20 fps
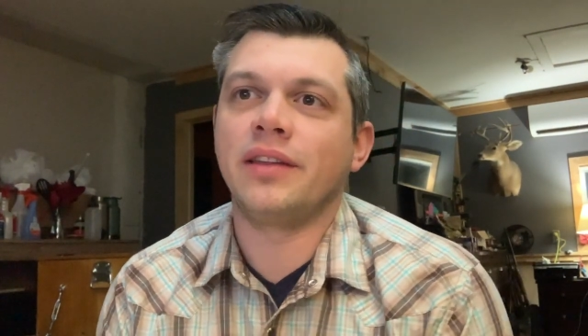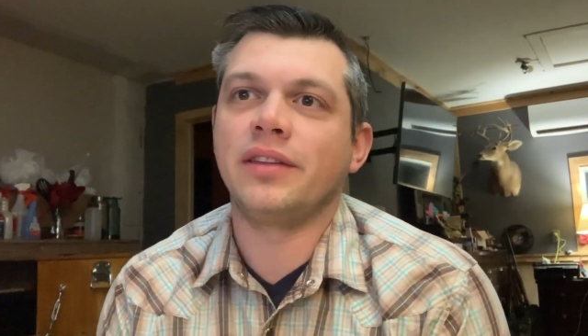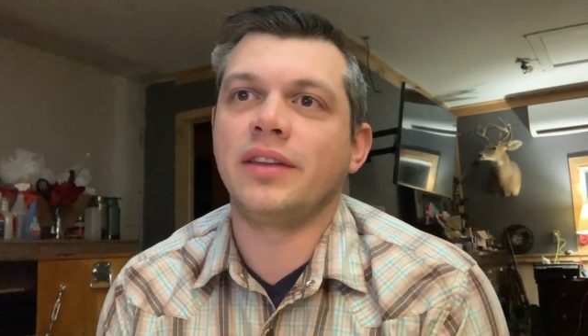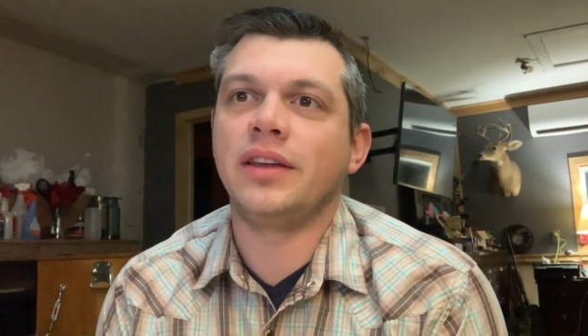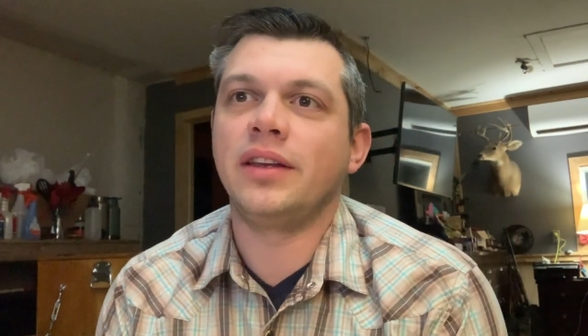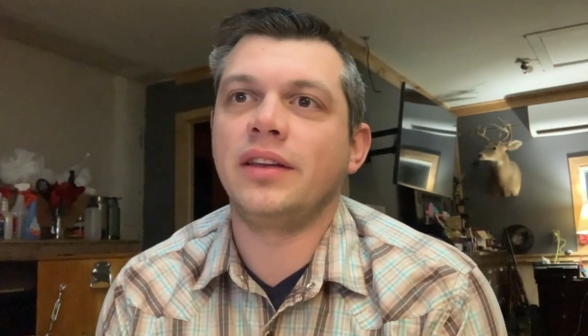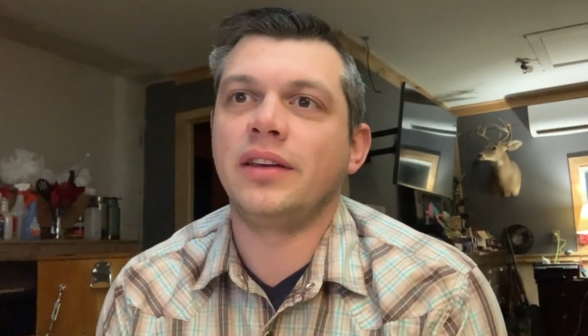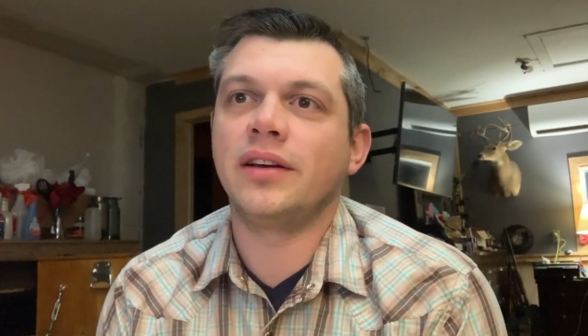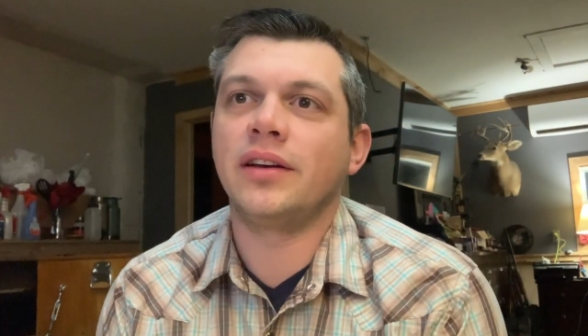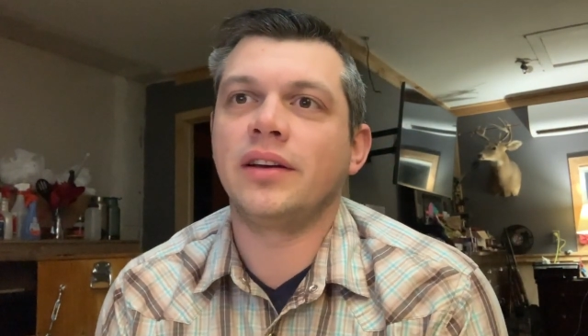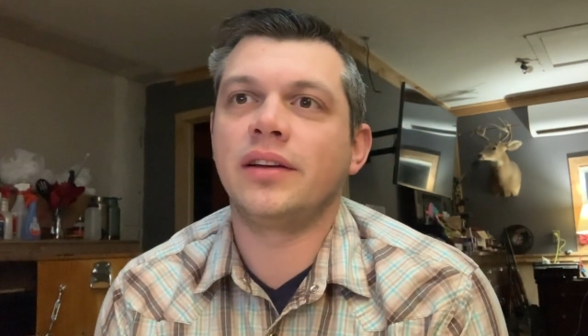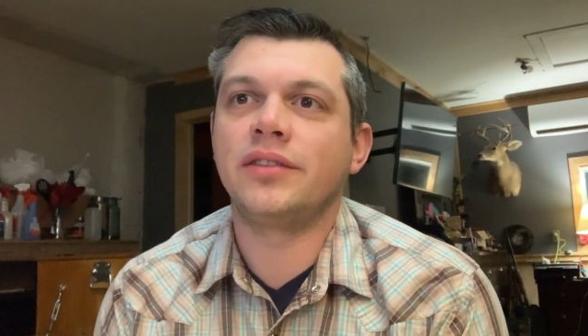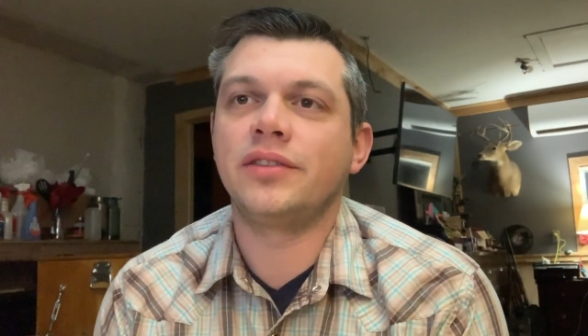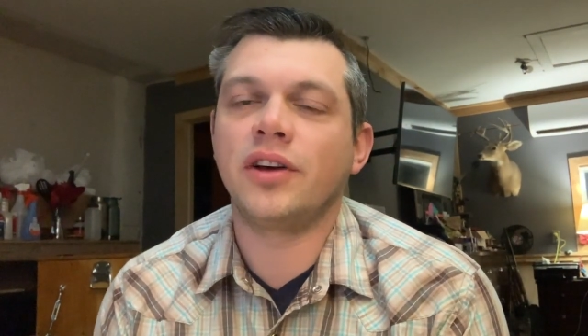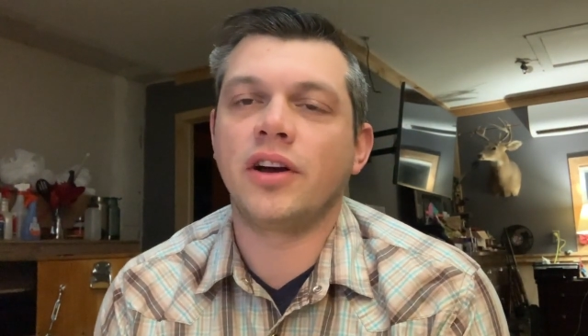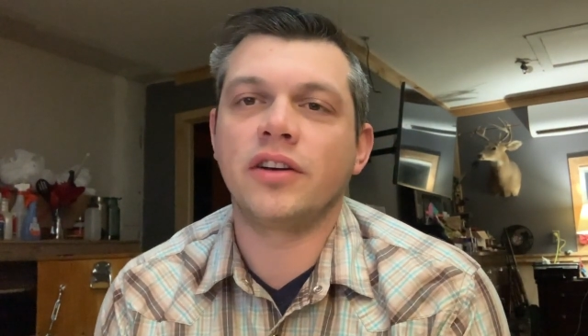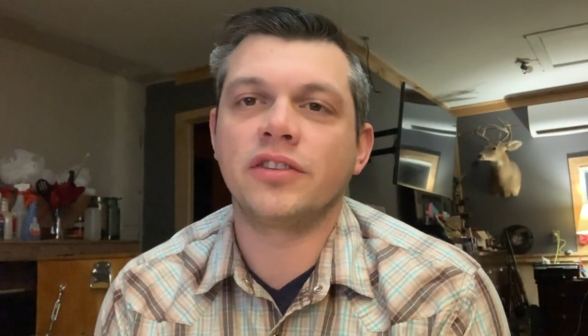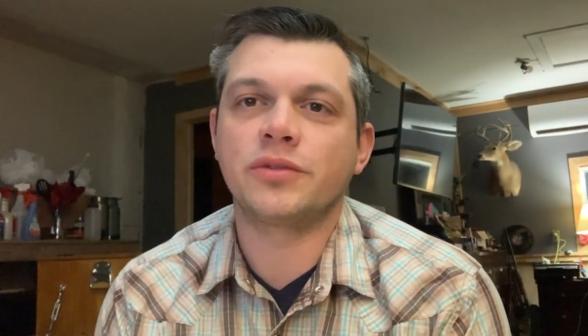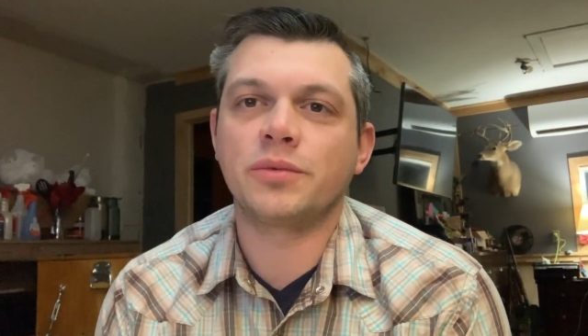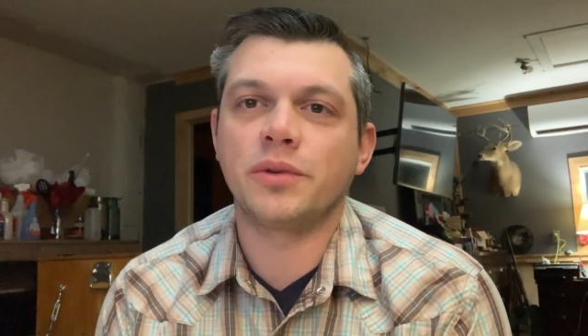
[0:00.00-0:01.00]
on
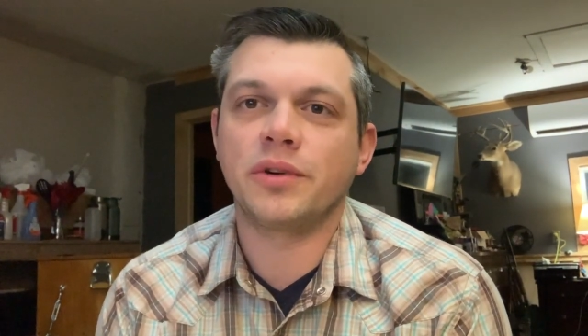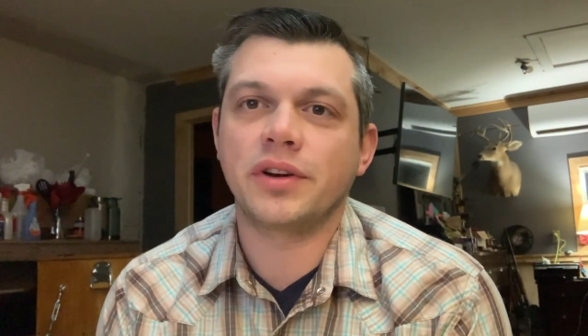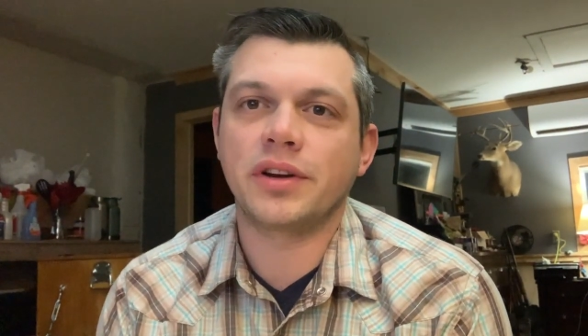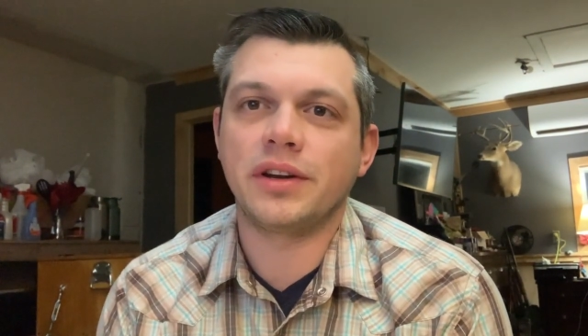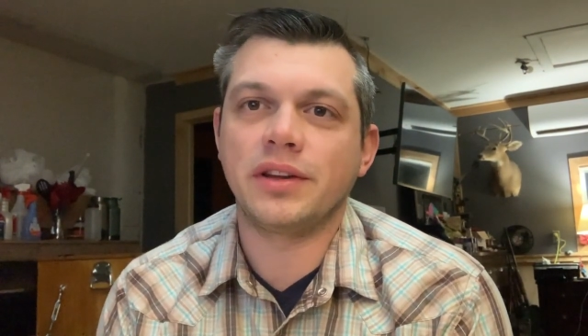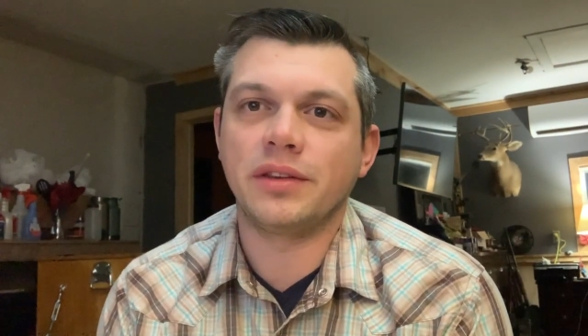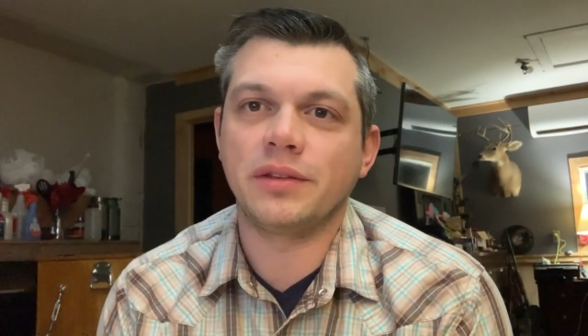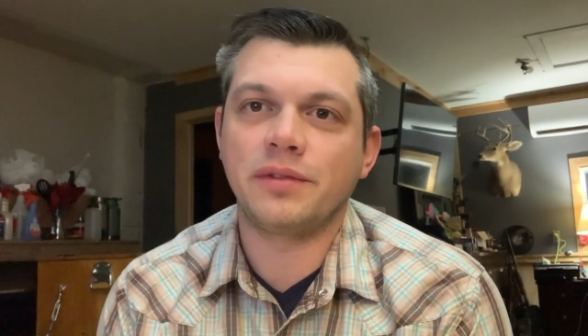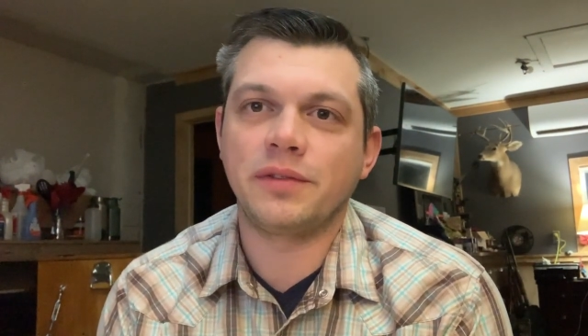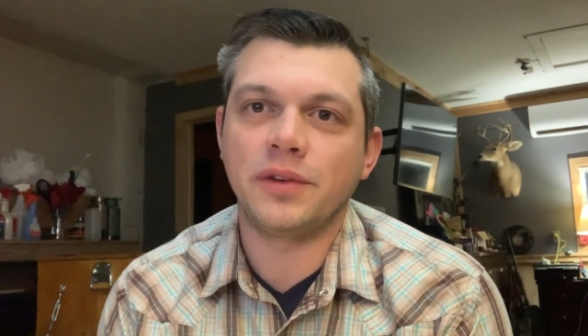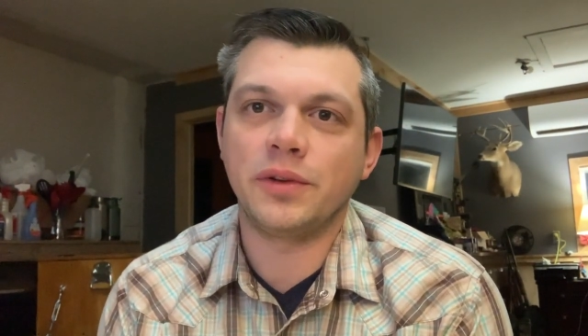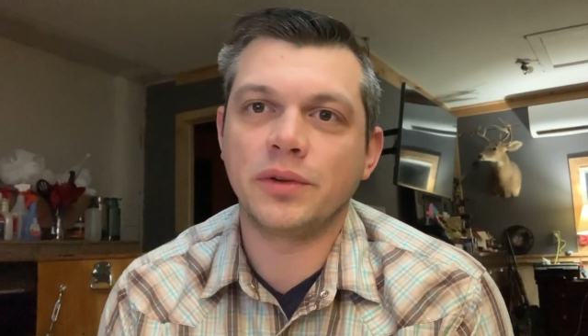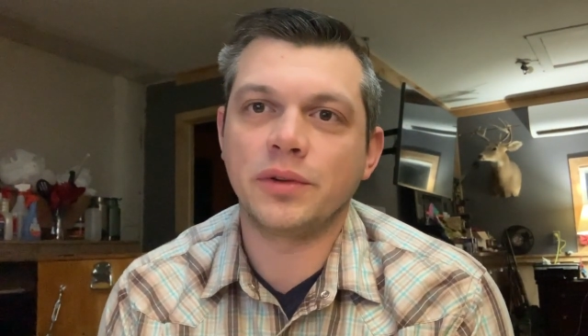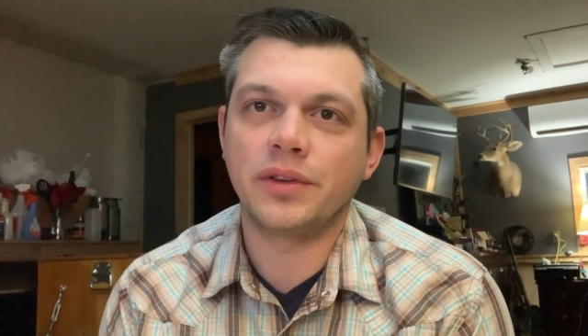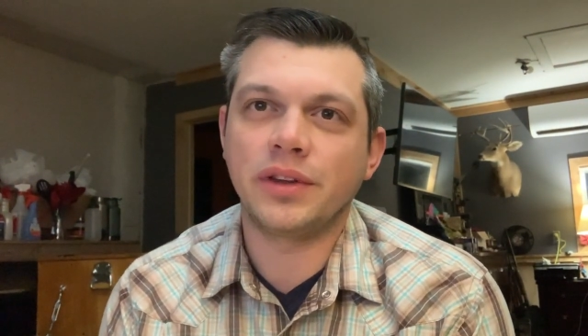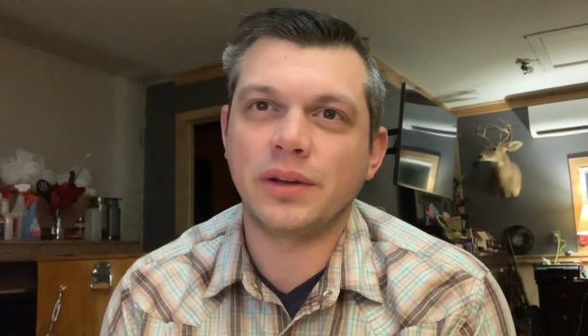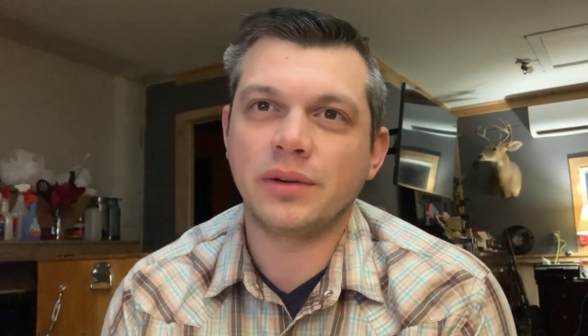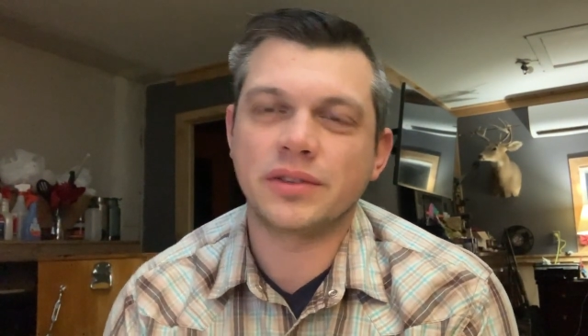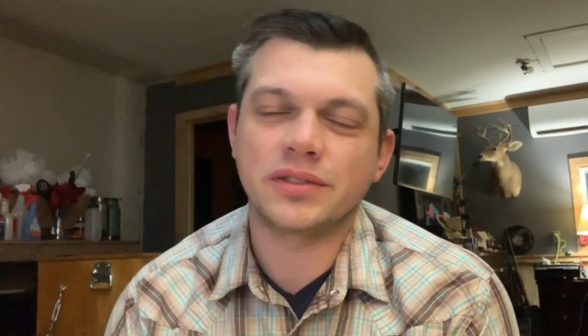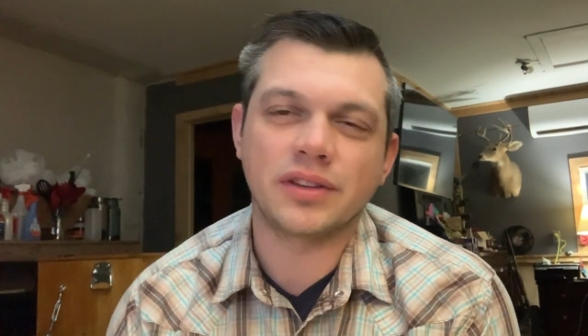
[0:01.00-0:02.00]
the uh, dogs
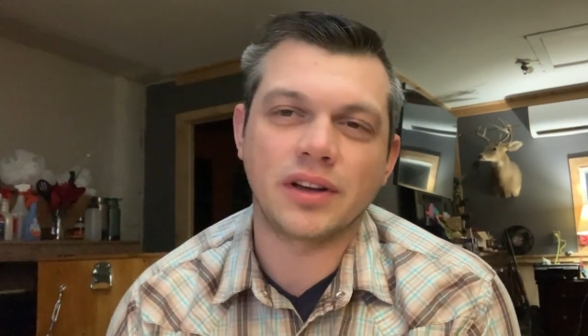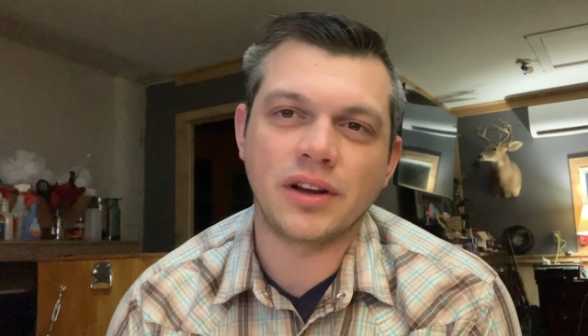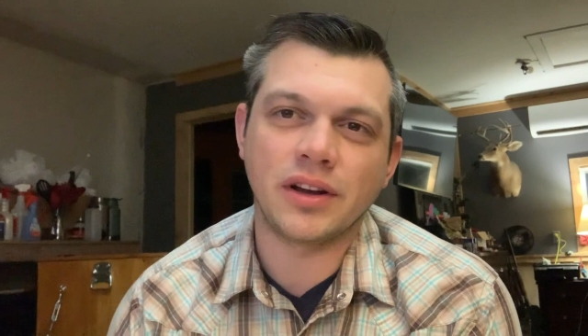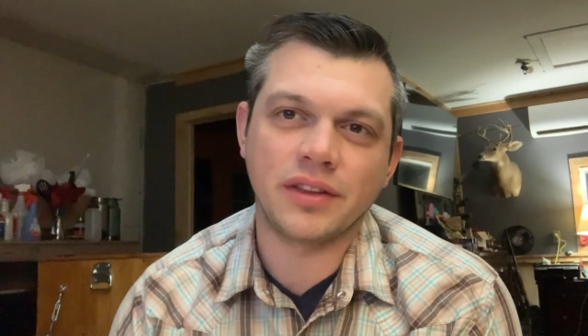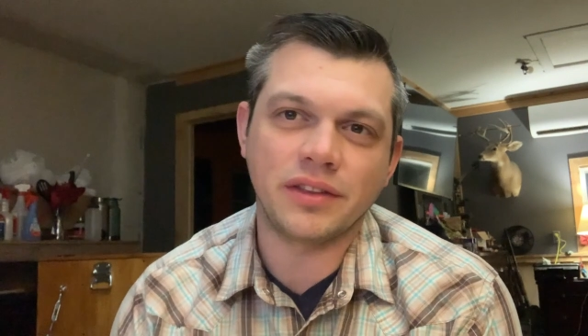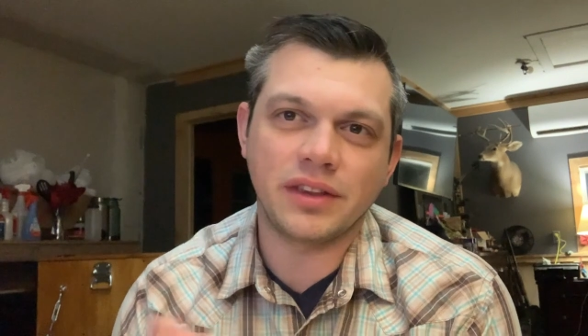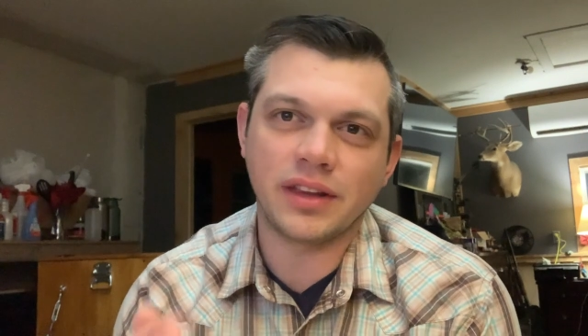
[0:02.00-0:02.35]
working in the field.